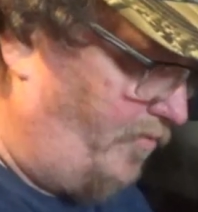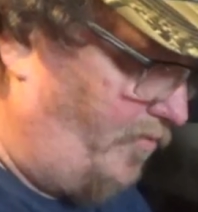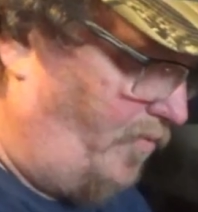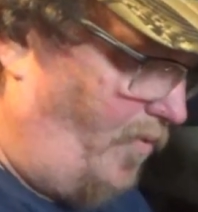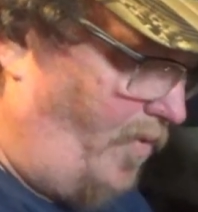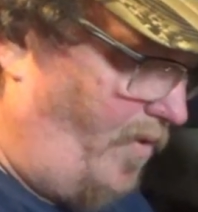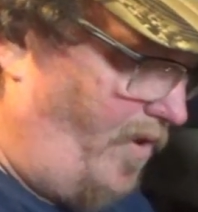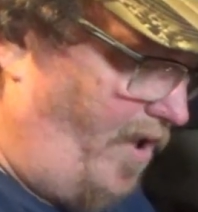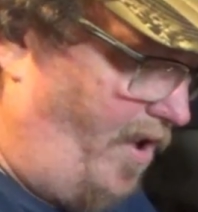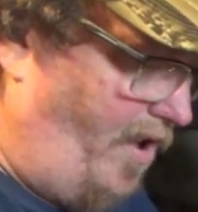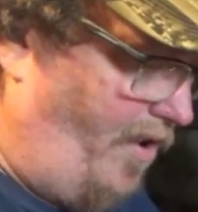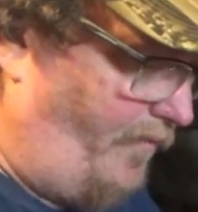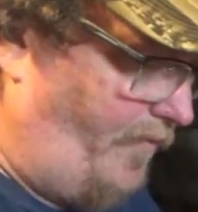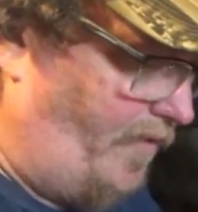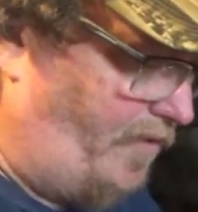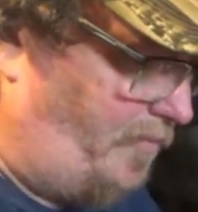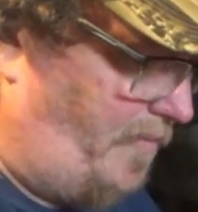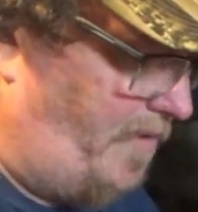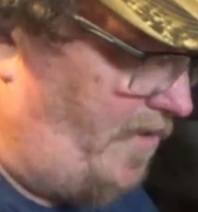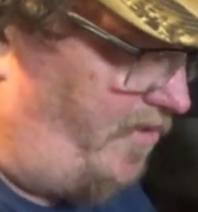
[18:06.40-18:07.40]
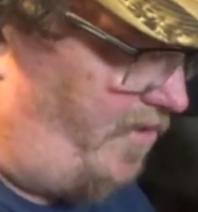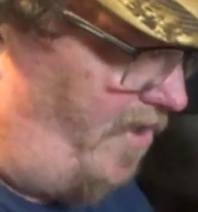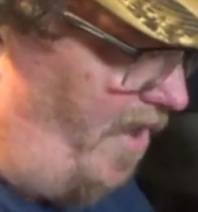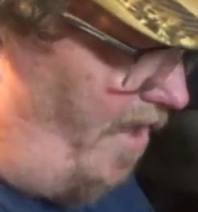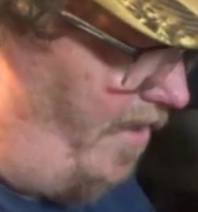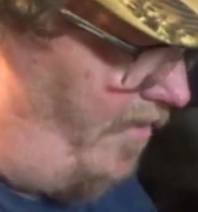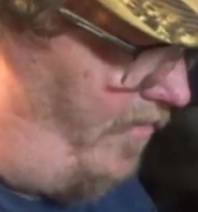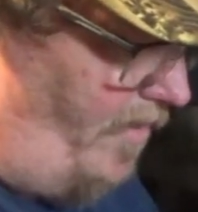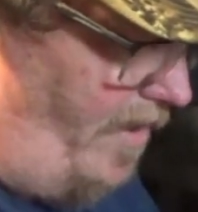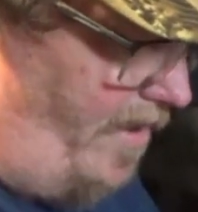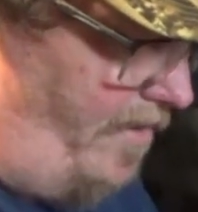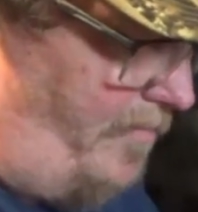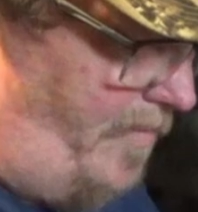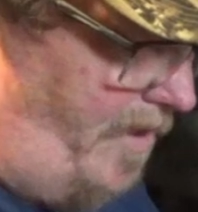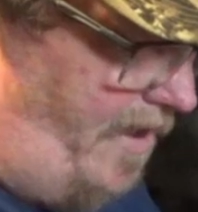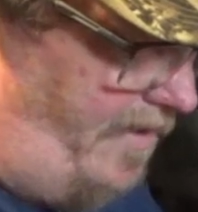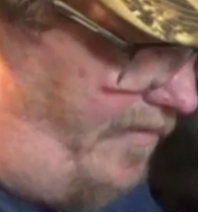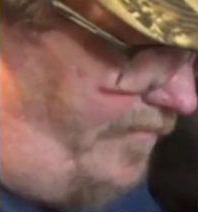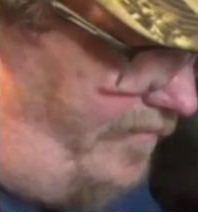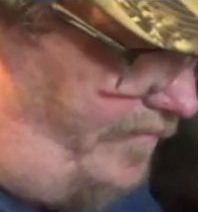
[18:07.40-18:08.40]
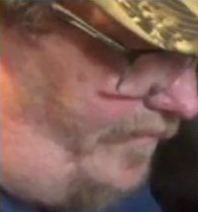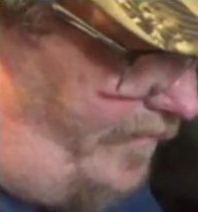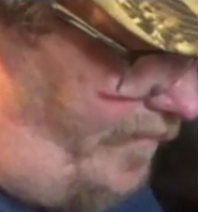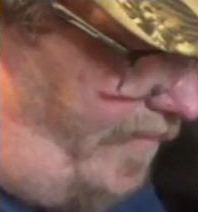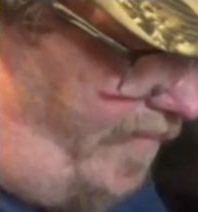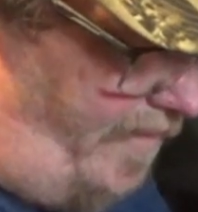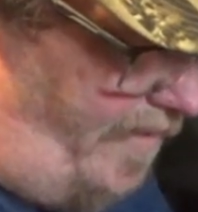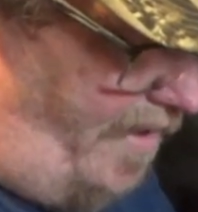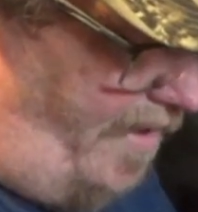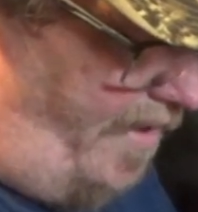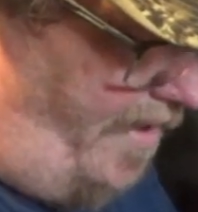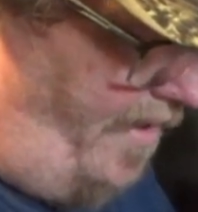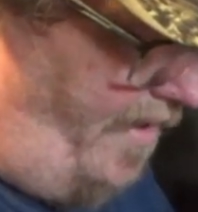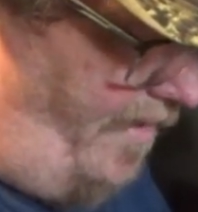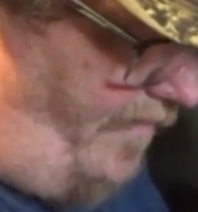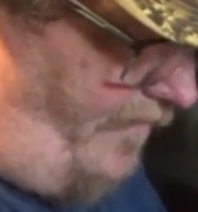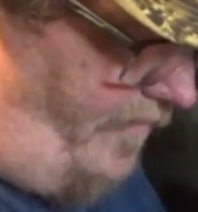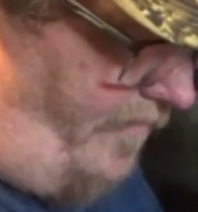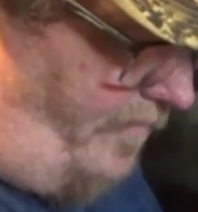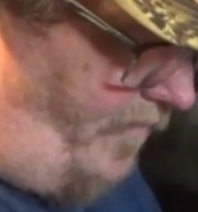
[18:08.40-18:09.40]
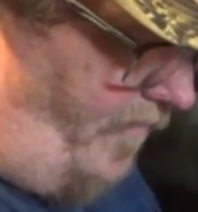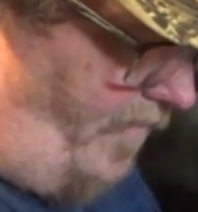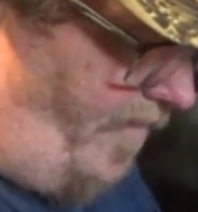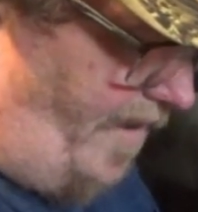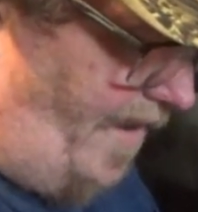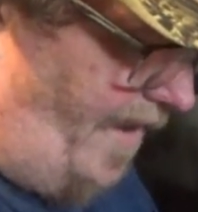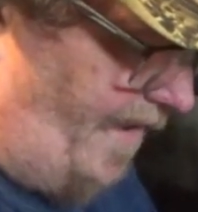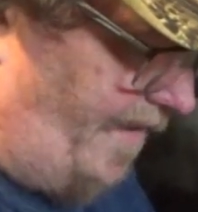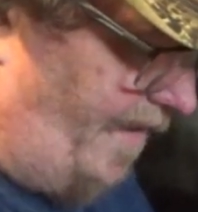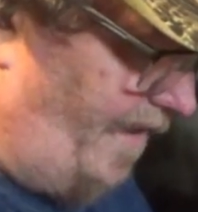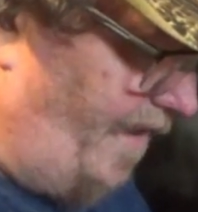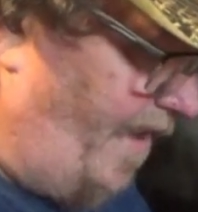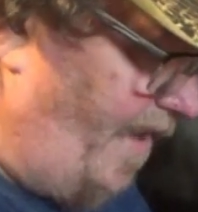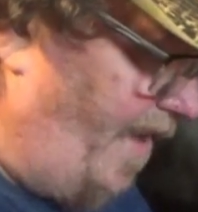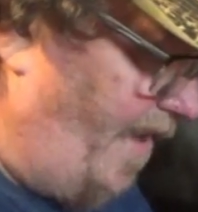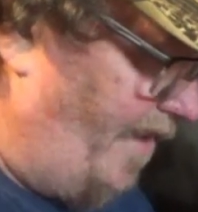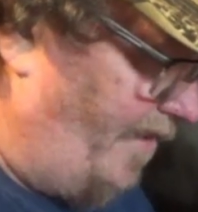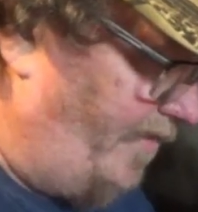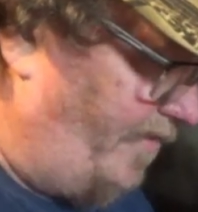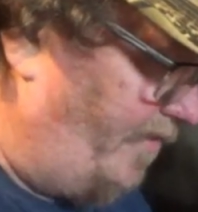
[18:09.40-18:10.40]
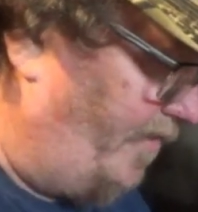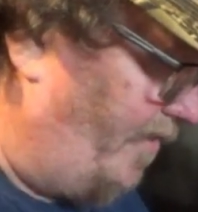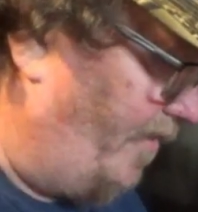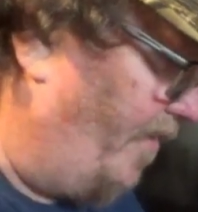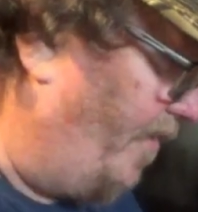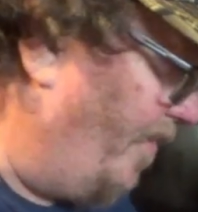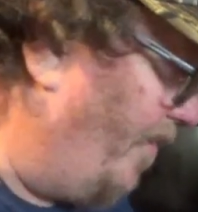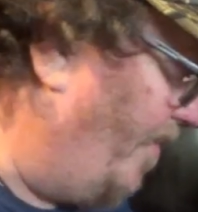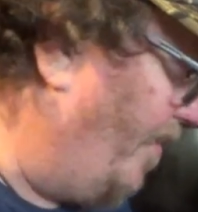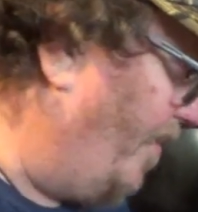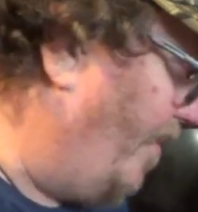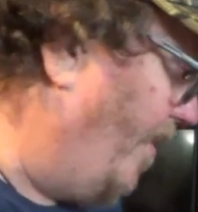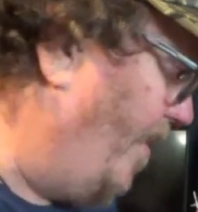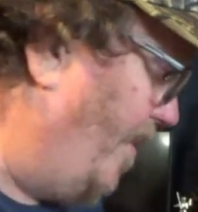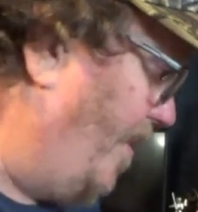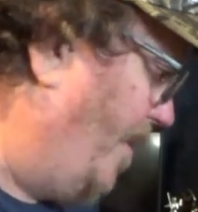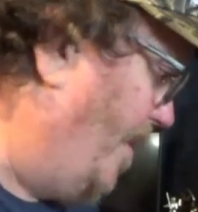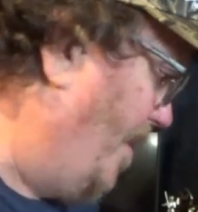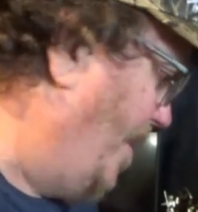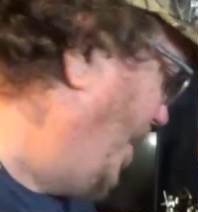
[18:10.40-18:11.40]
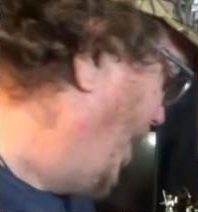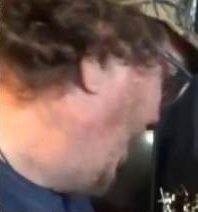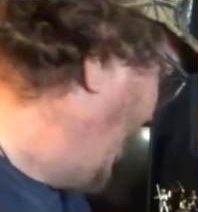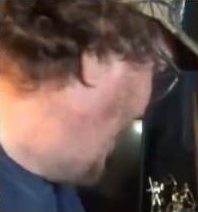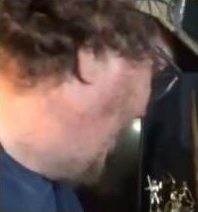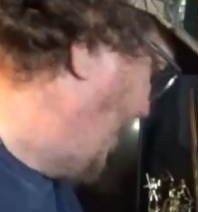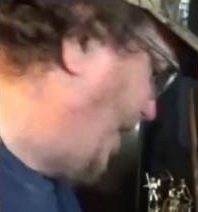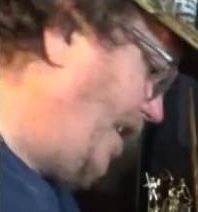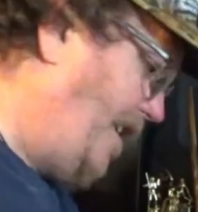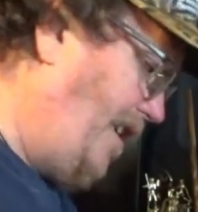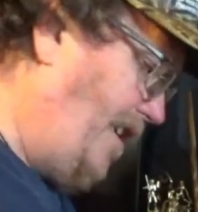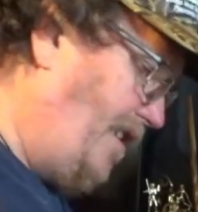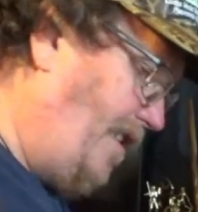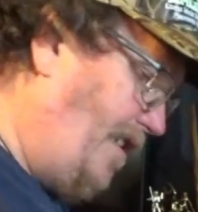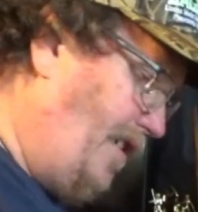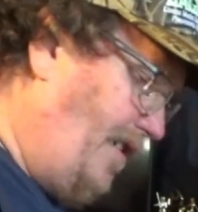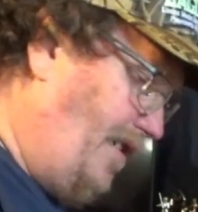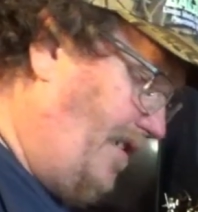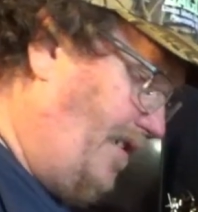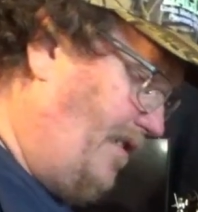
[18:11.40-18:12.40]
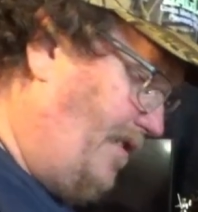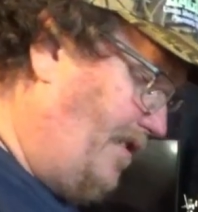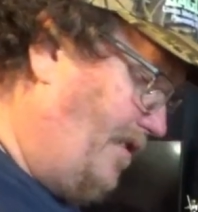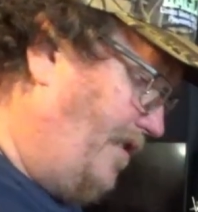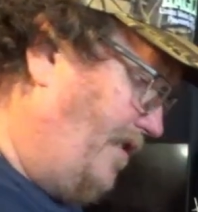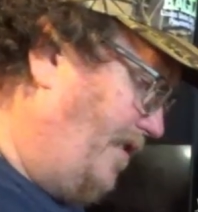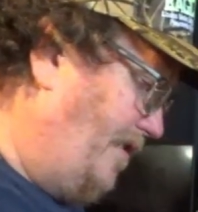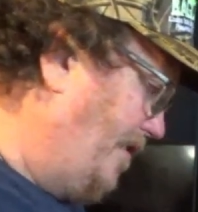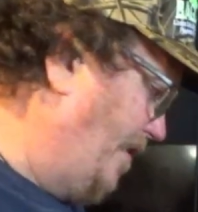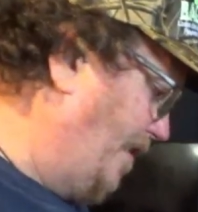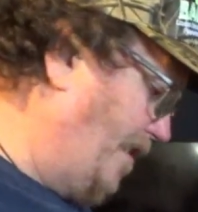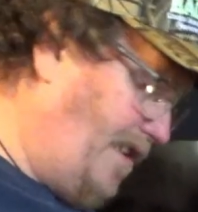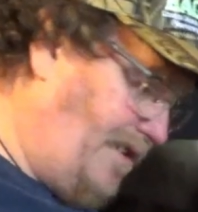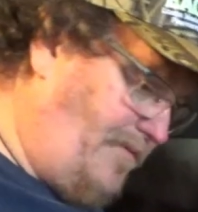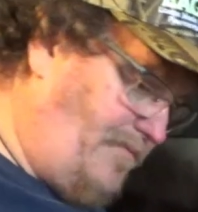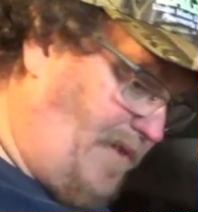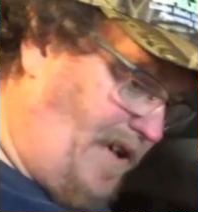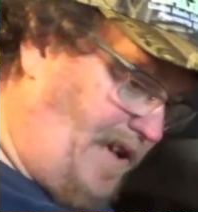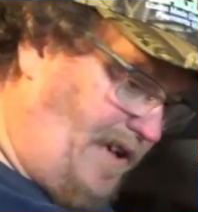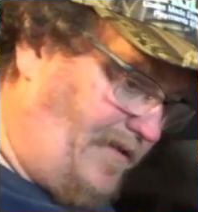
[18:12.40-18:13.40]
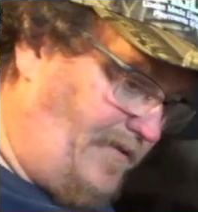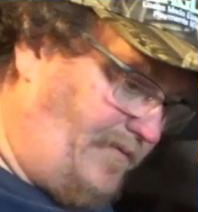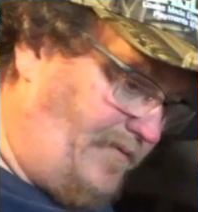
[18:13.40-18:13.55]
worn off. It's been shot quite a bit from what I can guess. I need to get me